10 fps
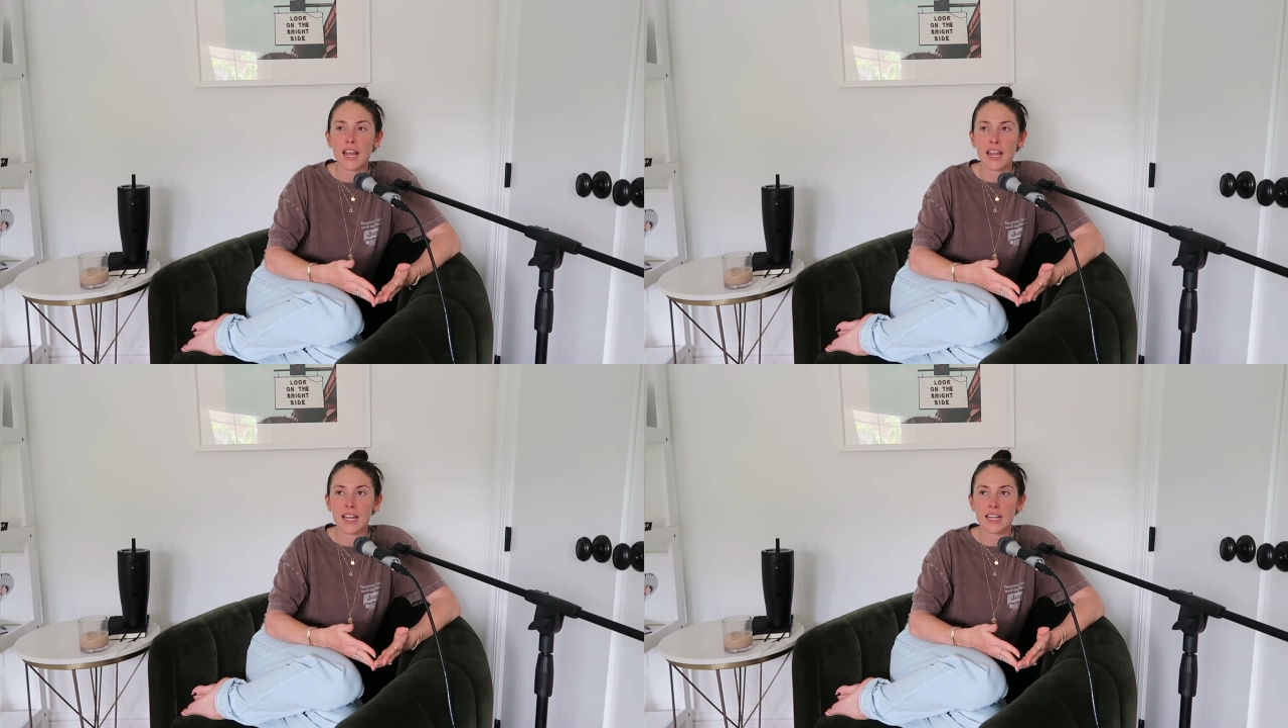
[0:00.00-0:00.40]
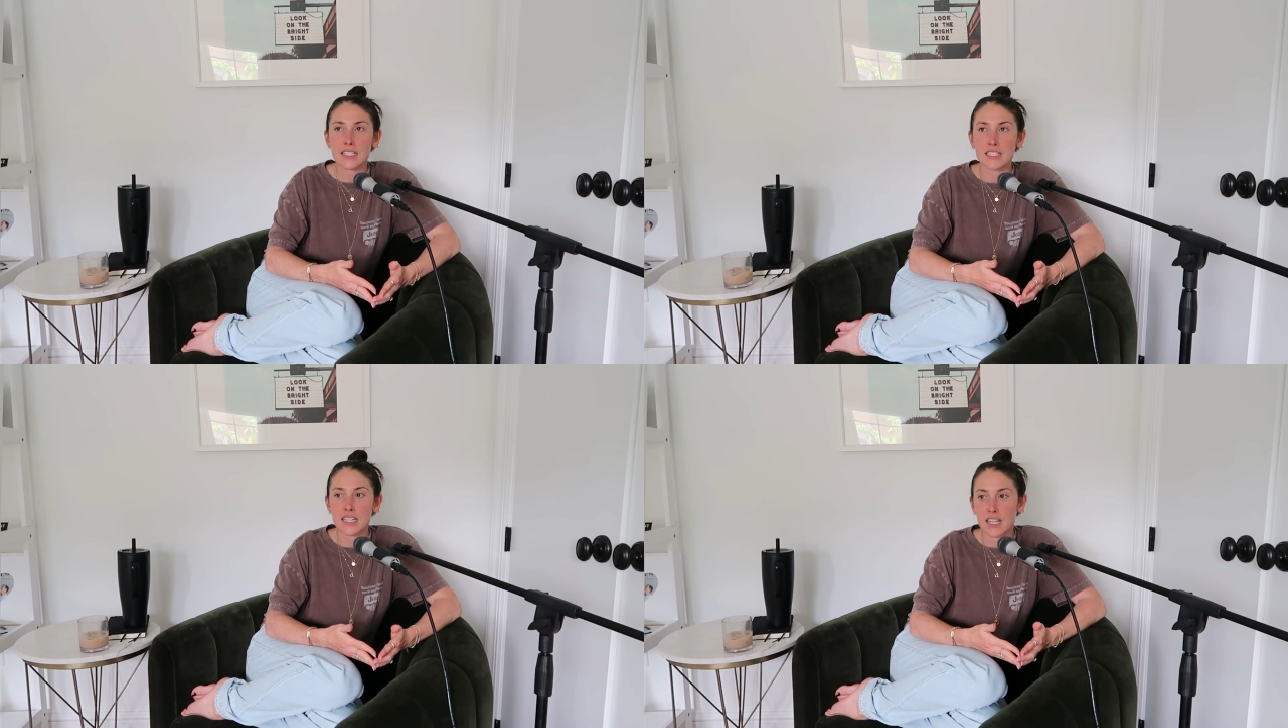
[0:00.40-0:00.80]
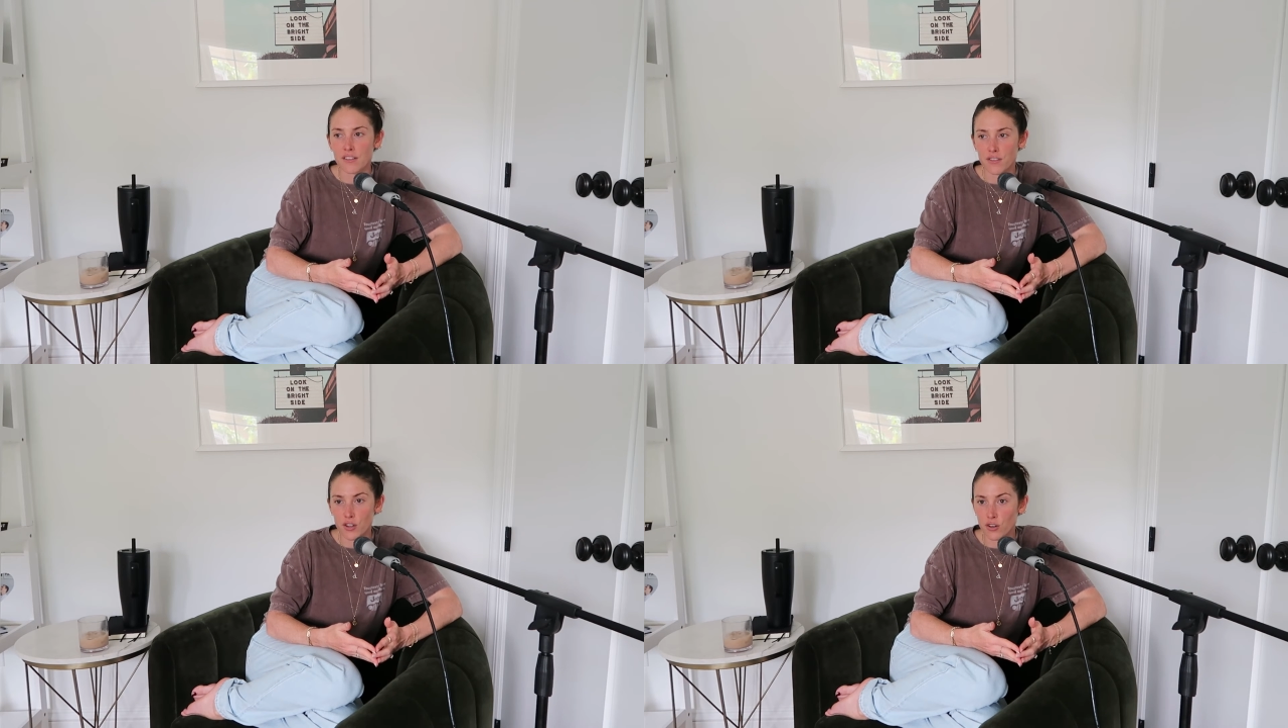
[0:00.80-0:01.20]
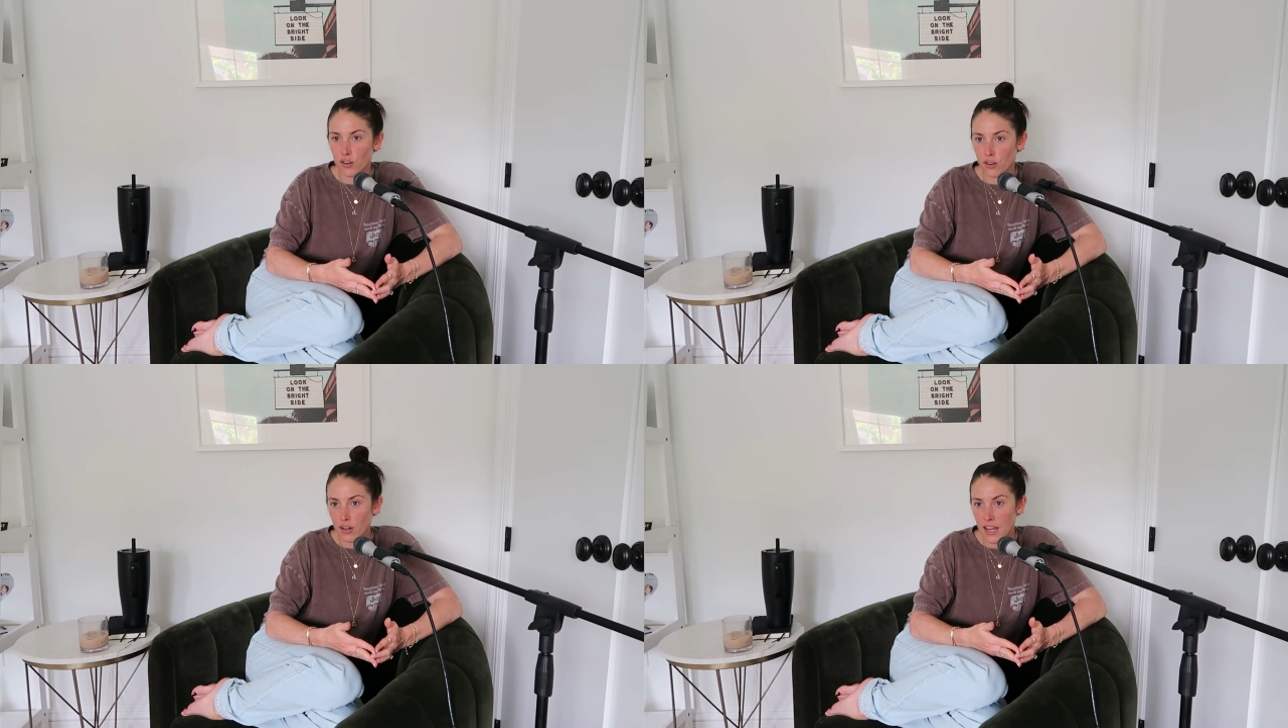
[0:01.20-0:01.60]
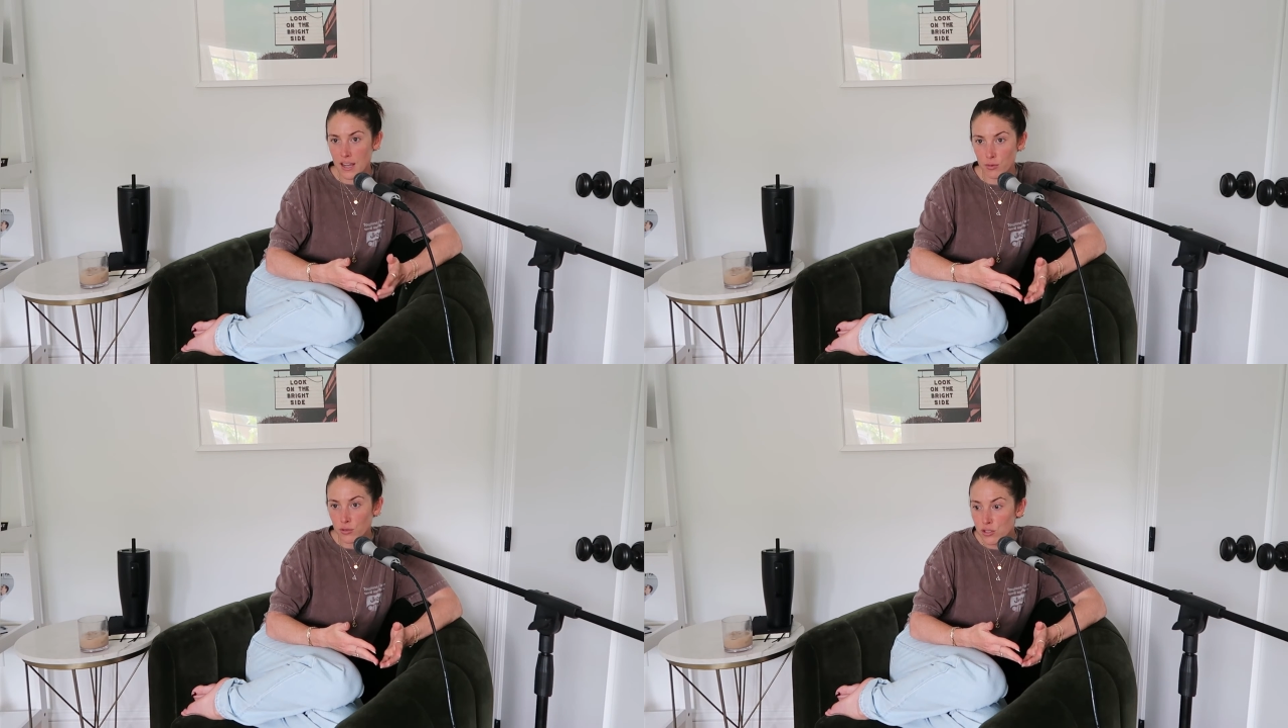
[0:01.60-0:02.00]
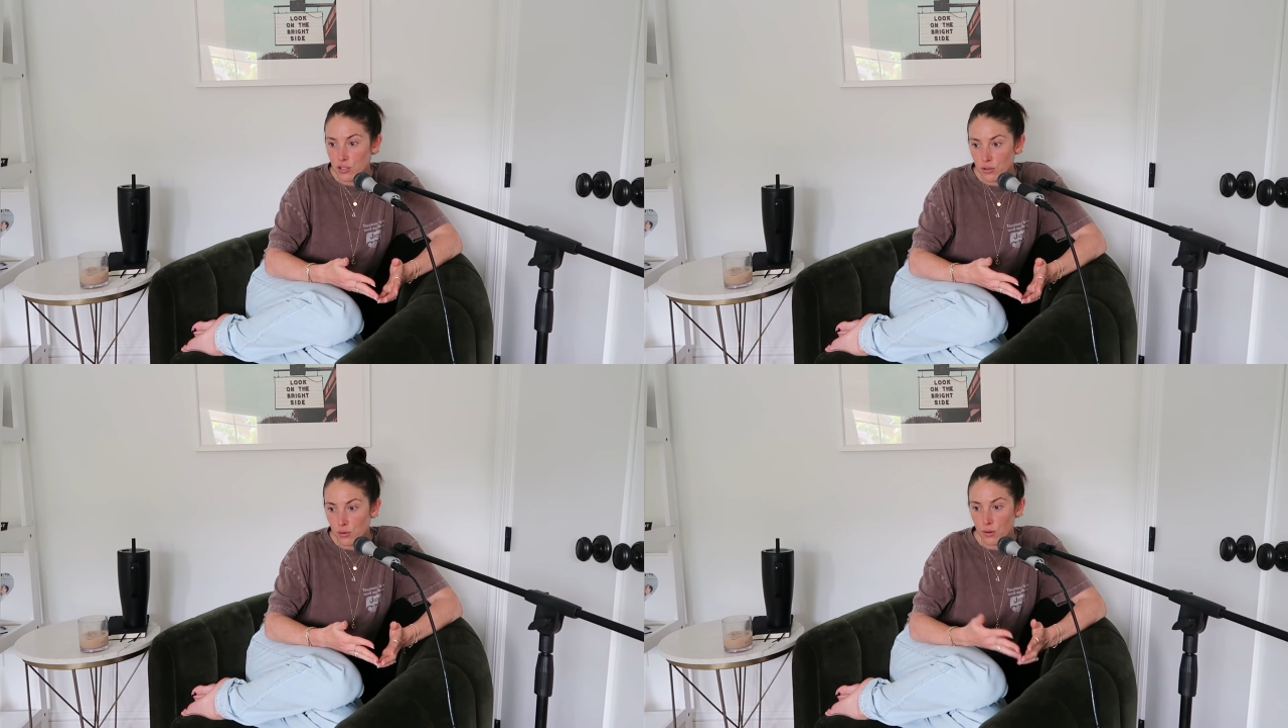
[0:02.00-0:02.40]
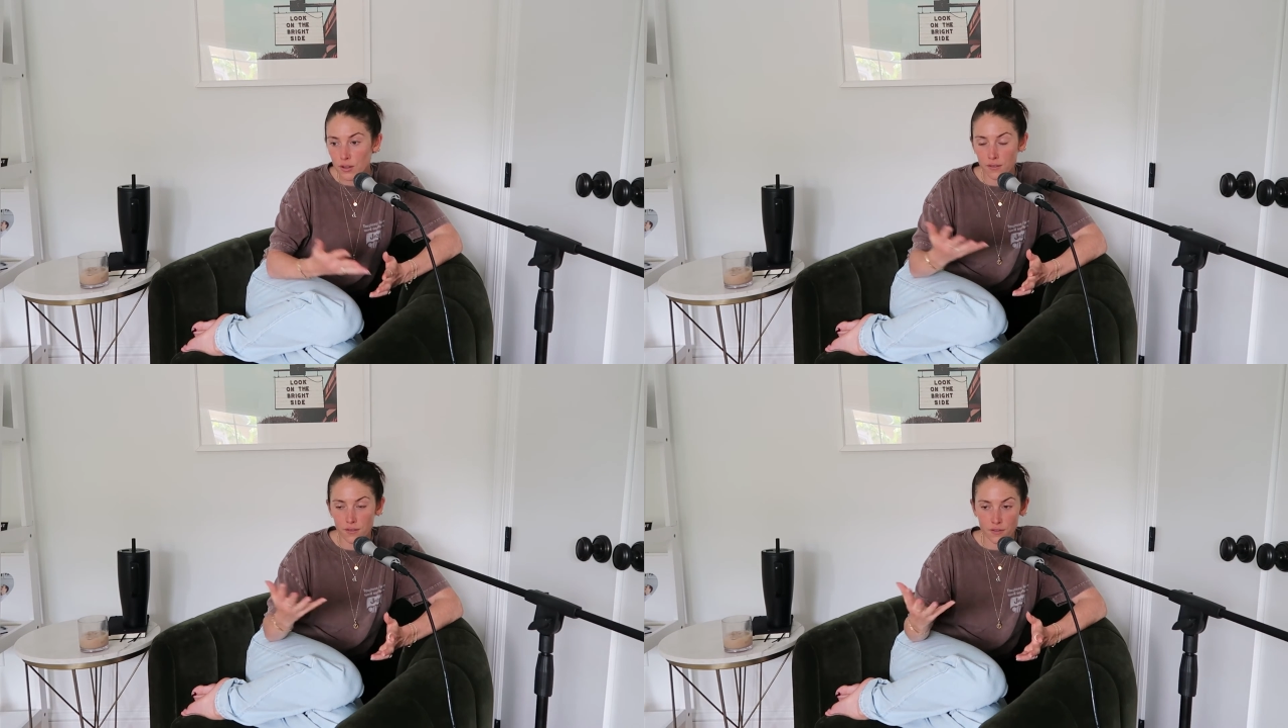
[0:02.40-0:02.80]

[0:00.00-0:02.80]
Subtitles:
And if you're able to